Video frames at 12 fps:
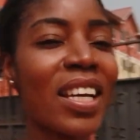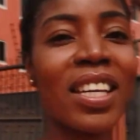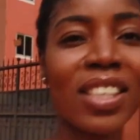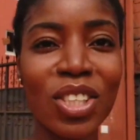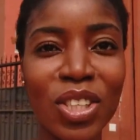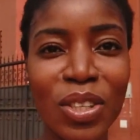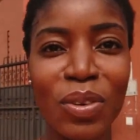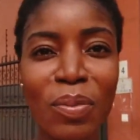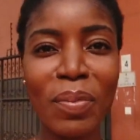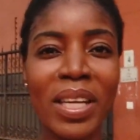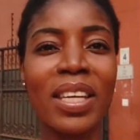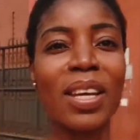Kind of show you
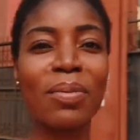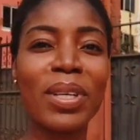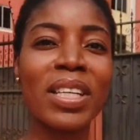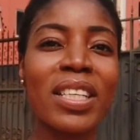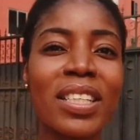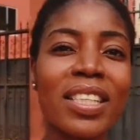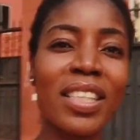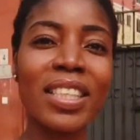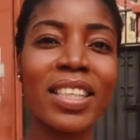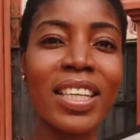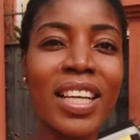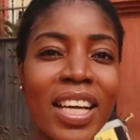what my neighborhood
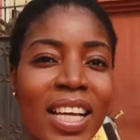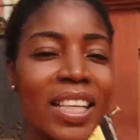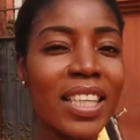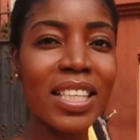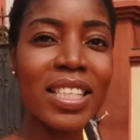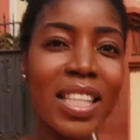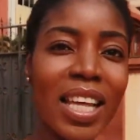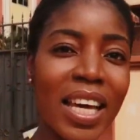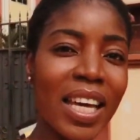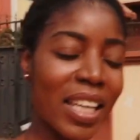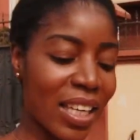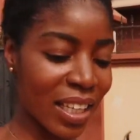looks
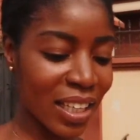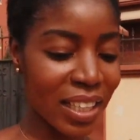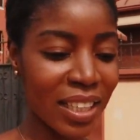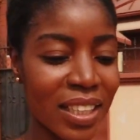like.